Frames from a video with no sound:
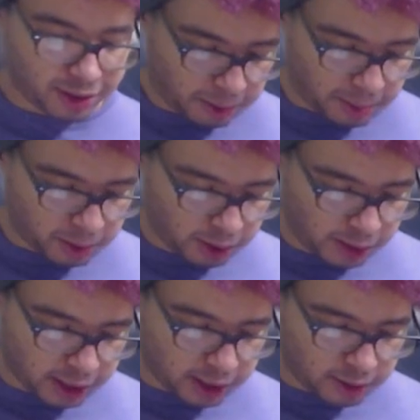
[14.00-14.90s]
pepper,
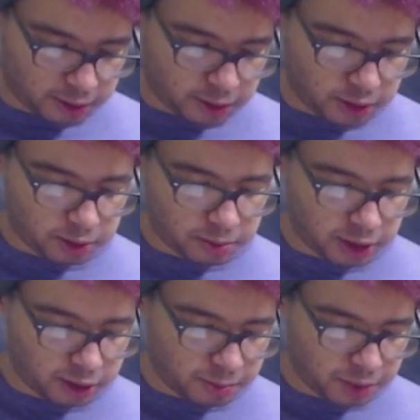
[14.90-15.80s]
oregano, so just some
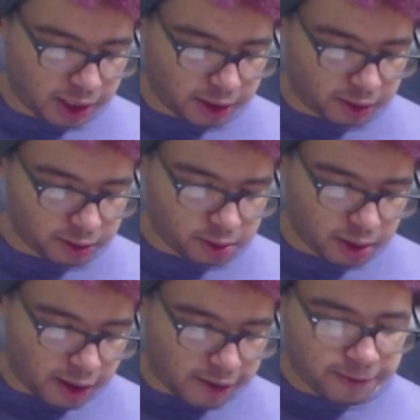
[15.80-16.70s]
seasoned potatoes,
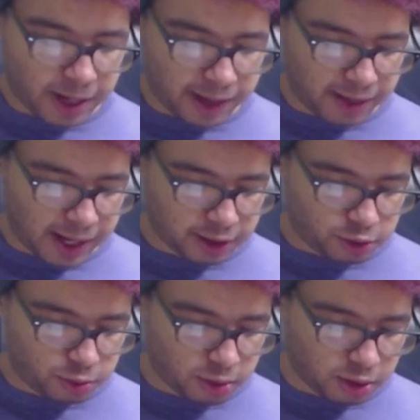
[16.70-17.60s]
5 eggs,
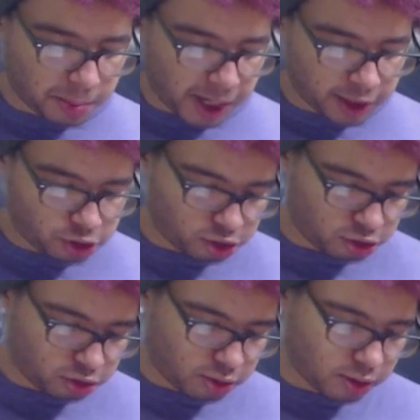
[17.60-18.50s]
2
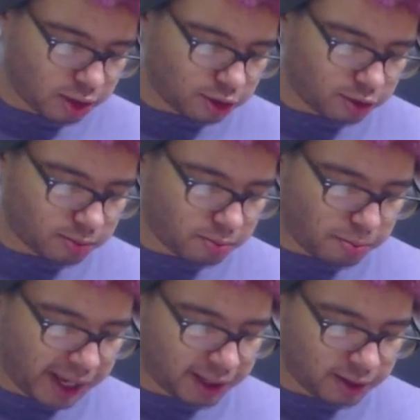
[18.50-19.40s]
kielbasa's, some
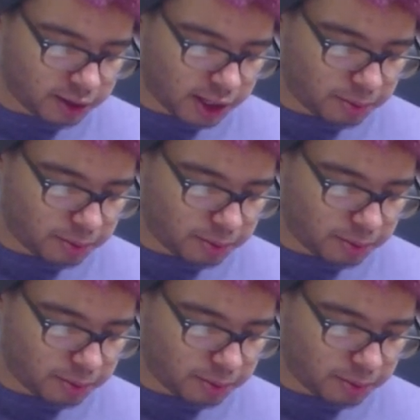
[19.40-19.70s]
bacon cut